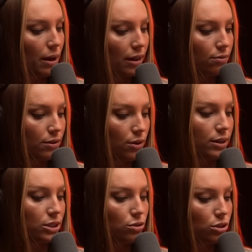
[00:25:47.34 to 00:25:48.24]
Bella
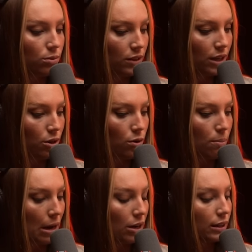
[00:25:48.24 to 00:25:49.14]
Fiori's YouTube video,
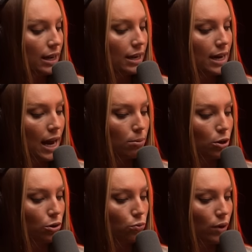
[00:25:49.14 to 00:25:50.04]
apparently a
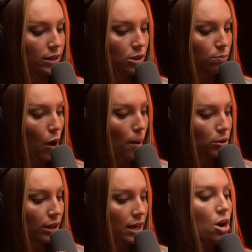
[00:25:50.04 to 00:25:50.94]
neighbor who rented
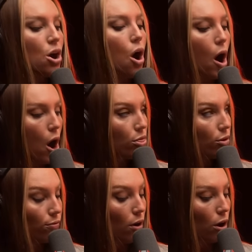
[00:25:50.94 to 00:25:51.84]
property on
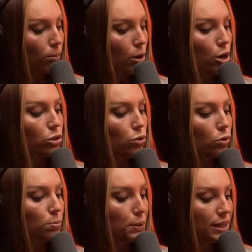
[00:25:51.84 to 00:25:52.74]
the farm
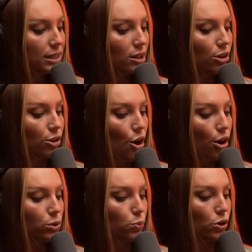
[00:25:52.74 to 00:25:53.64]
told police that their
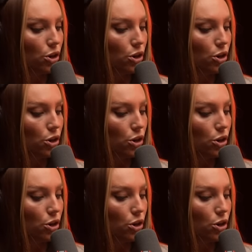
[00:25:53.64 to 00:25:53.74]
cars were